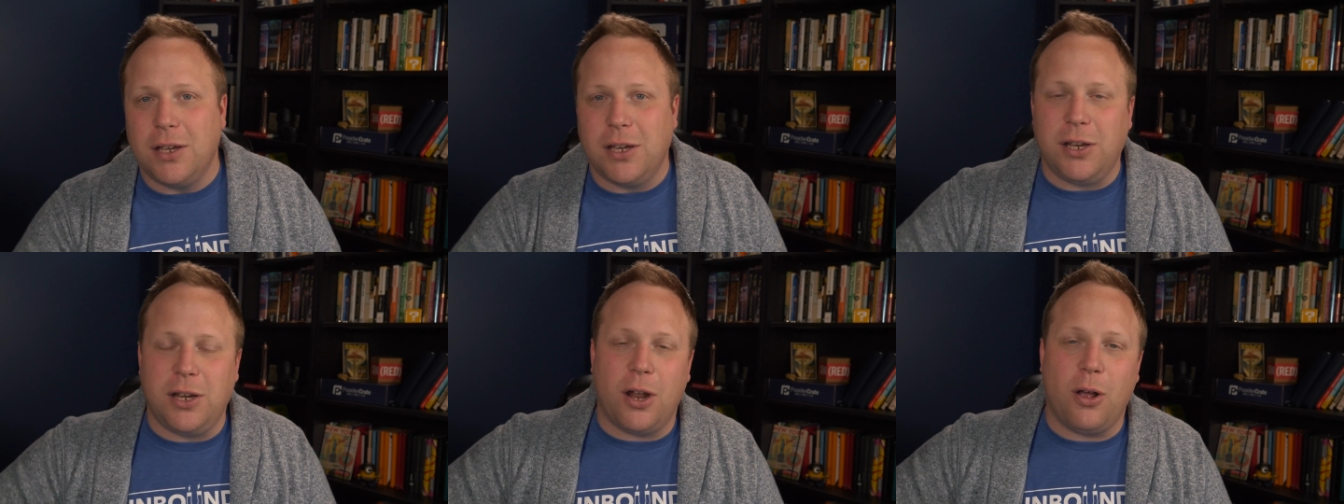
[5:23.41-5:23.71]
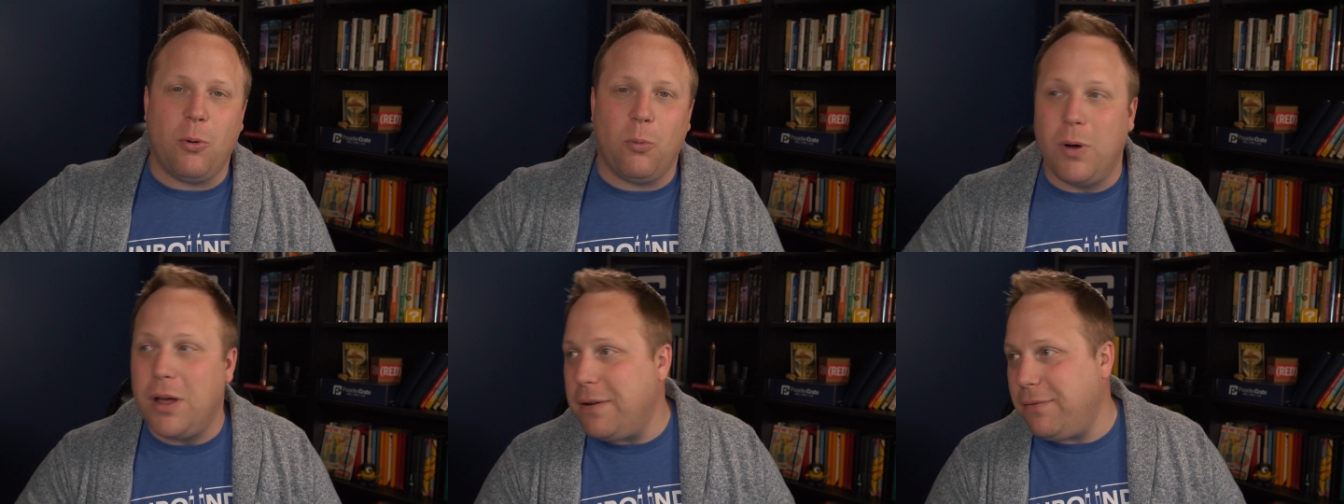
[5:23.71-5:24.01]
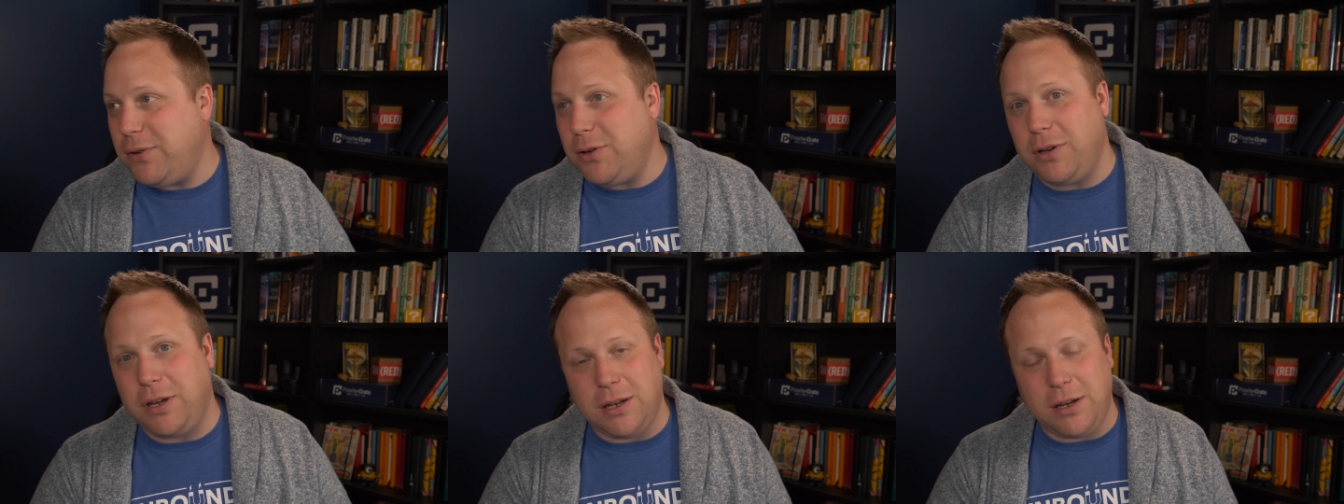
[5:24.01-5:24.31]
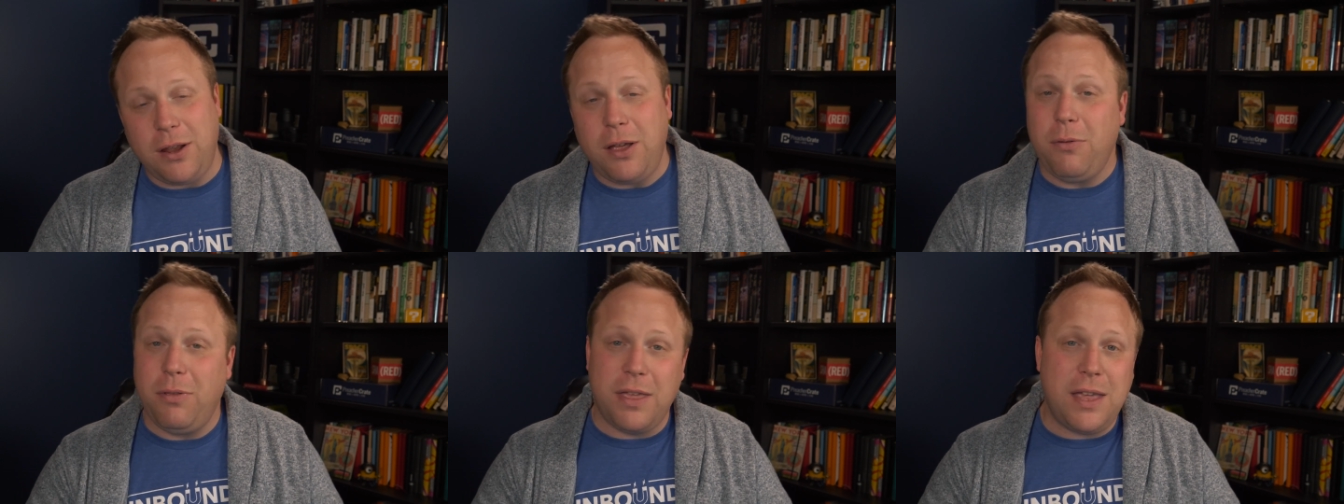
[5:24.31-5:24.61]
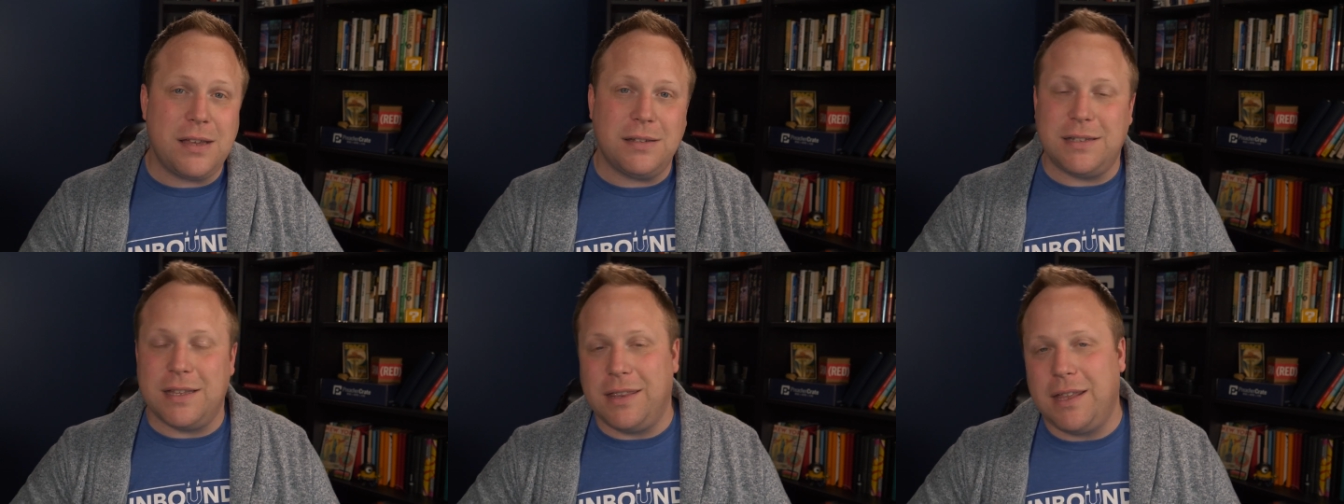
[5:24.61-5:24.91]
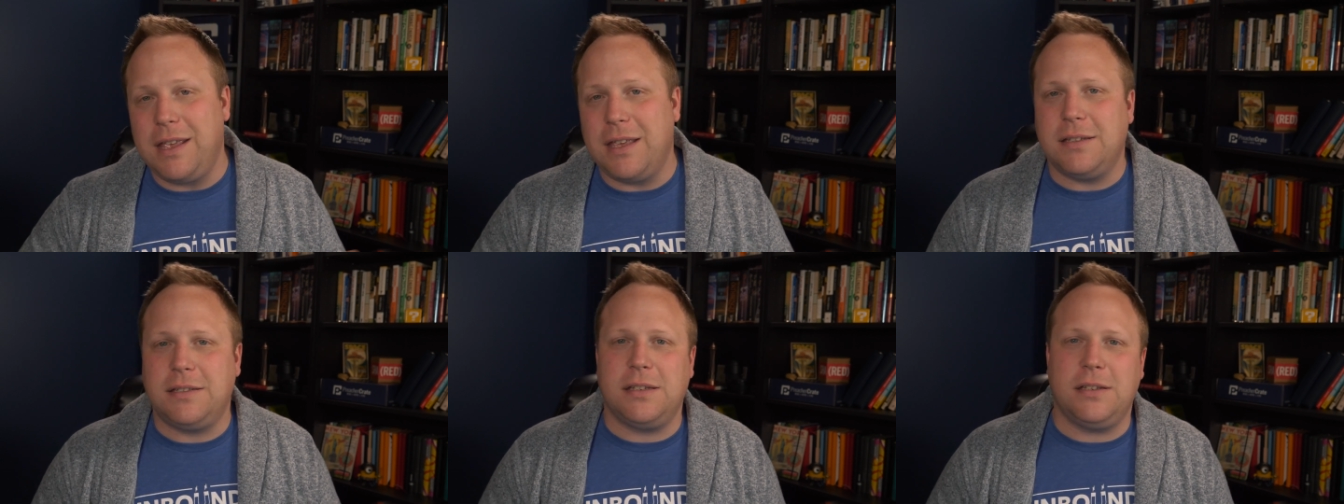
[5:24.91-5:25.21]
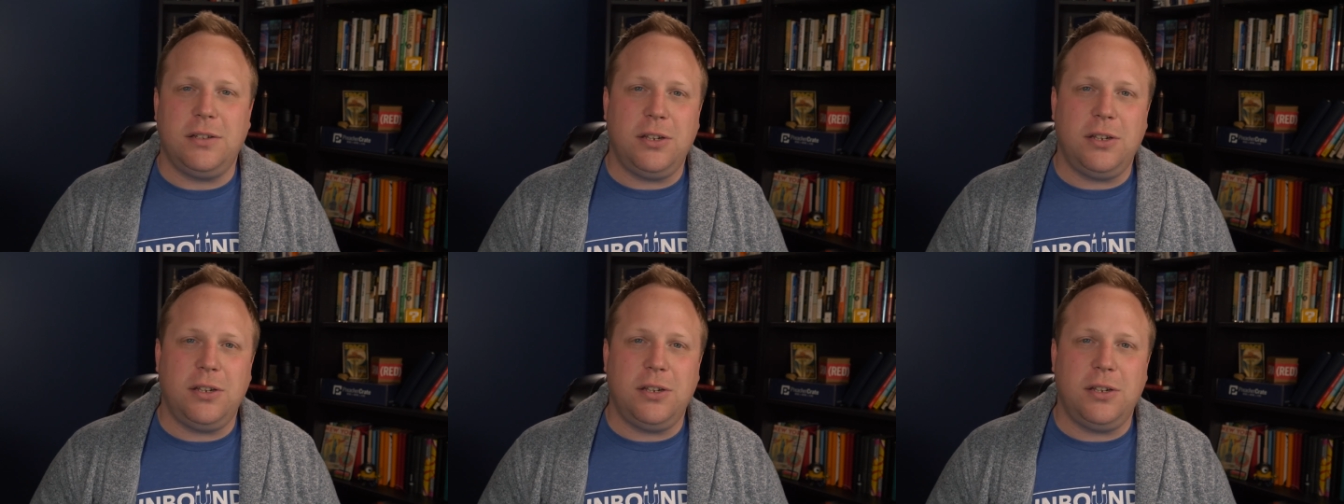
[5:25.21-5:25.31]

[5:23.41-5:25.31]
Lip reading: what if you could do this and this?